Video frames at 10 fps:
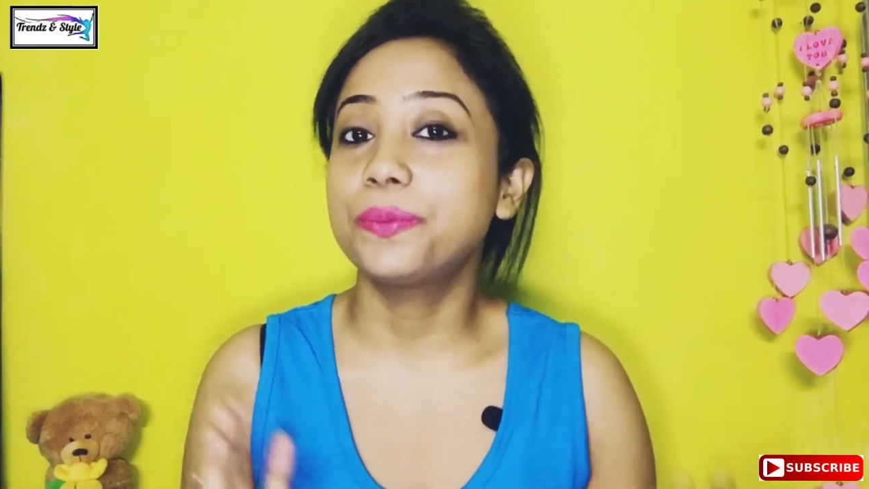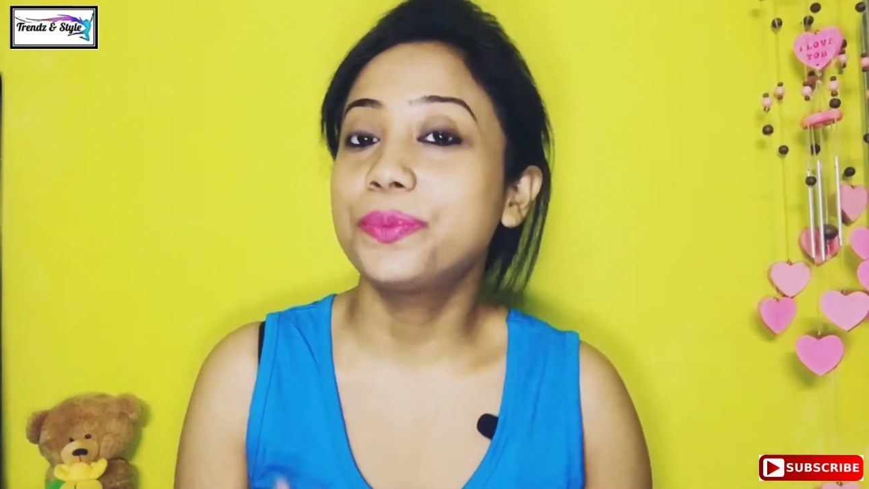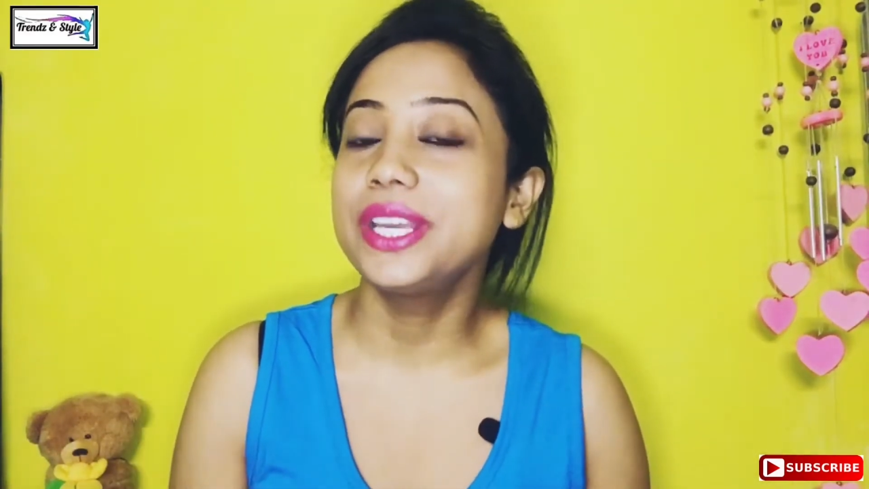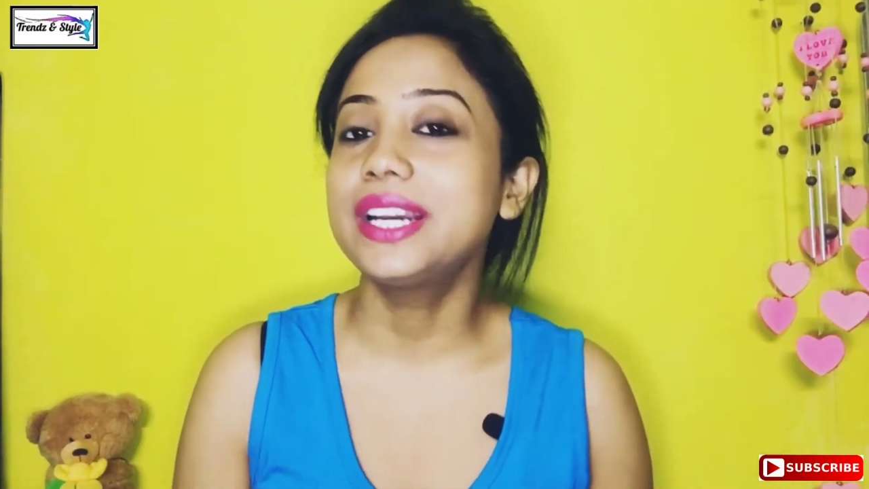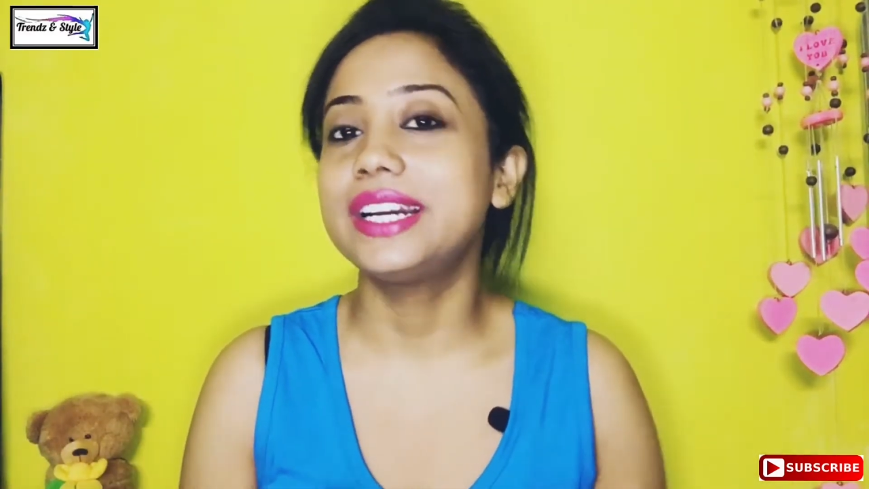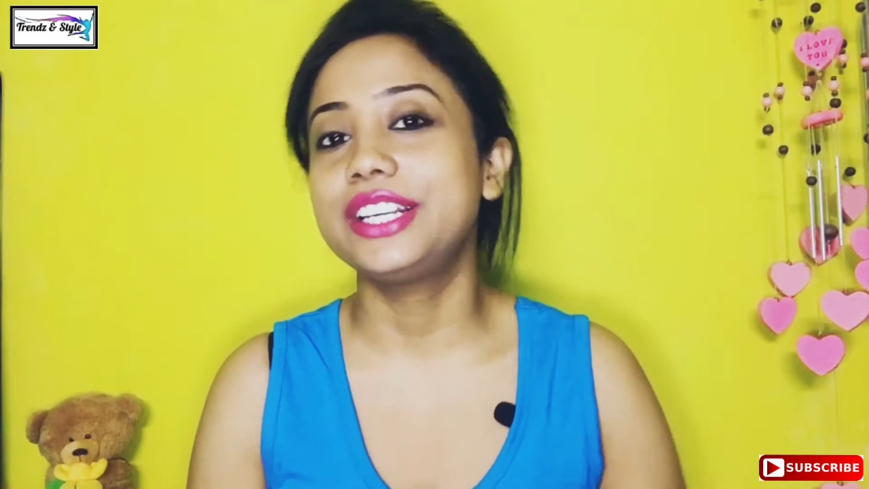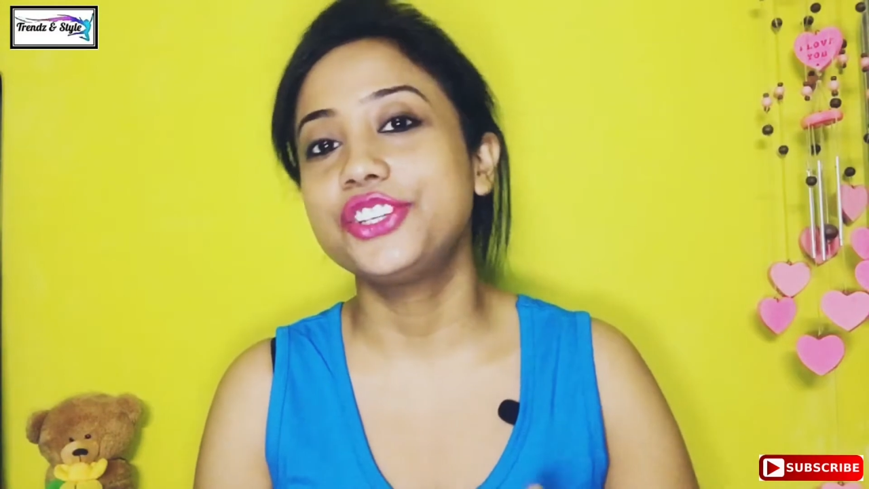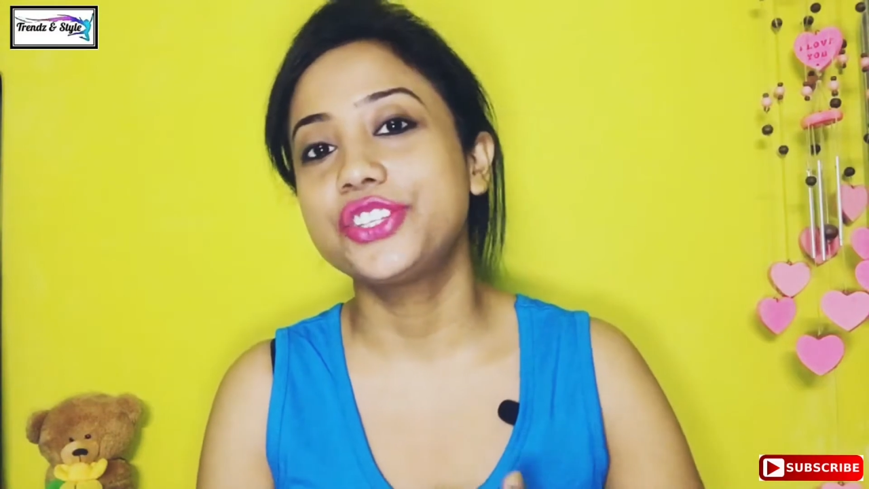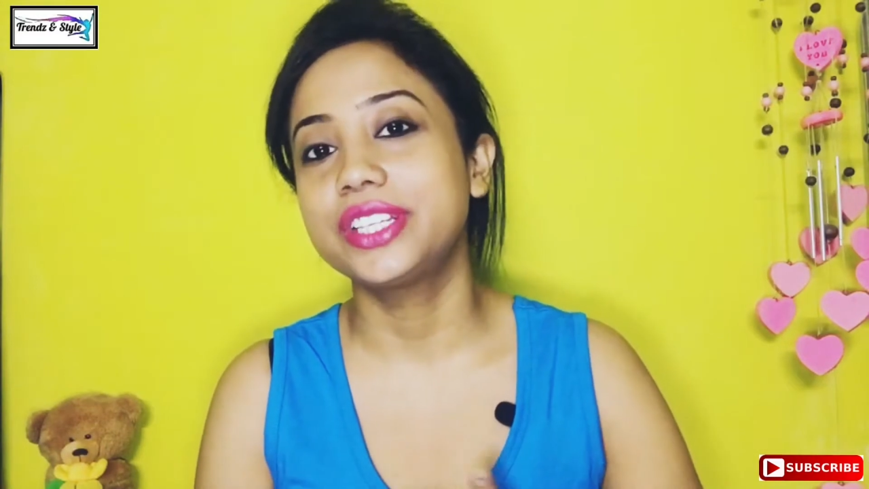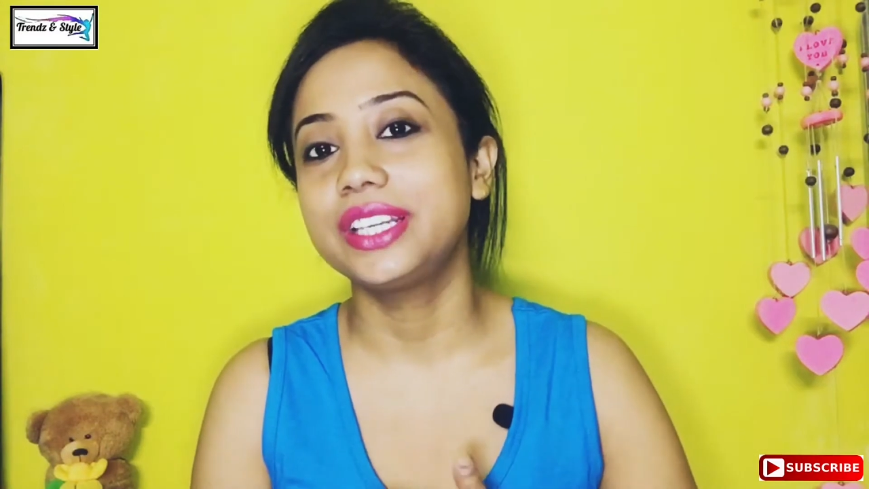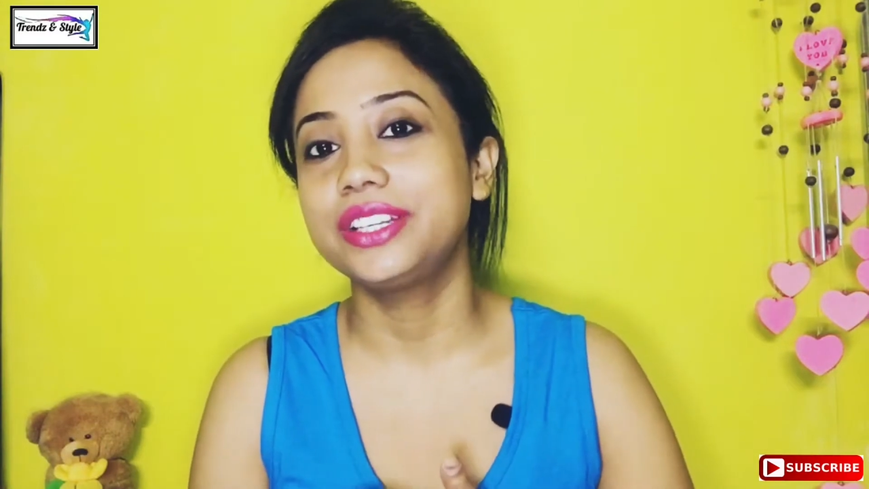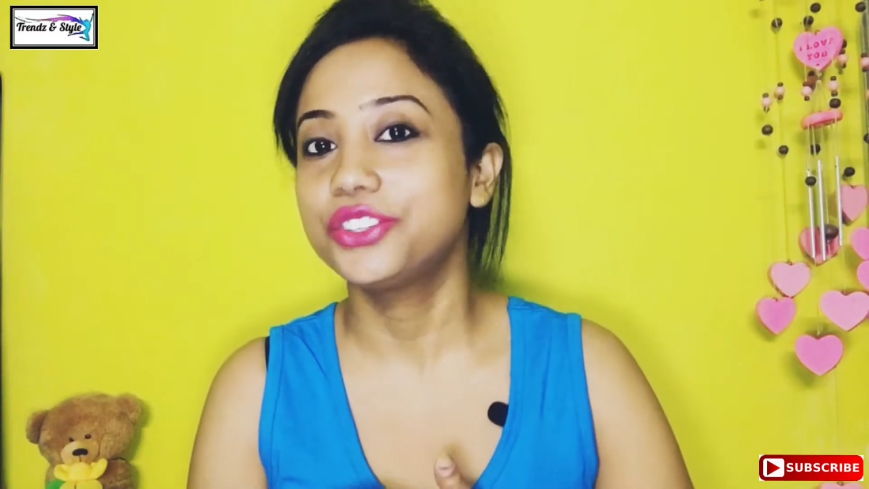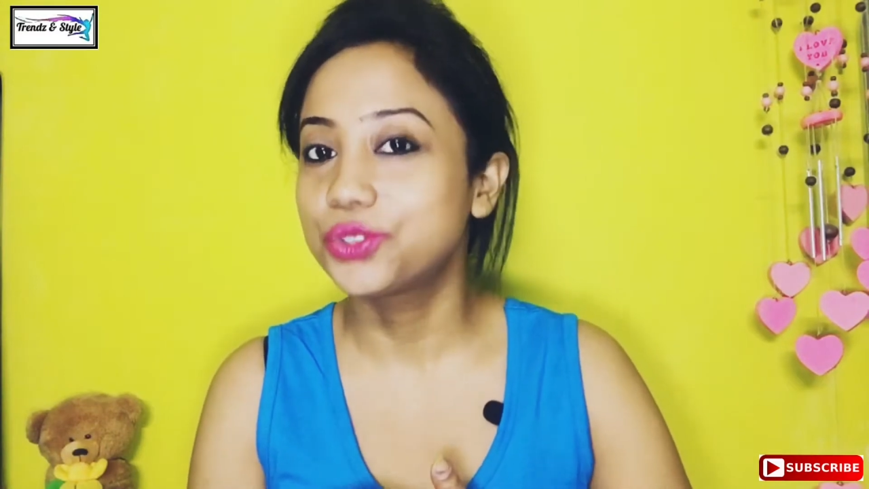preconditioning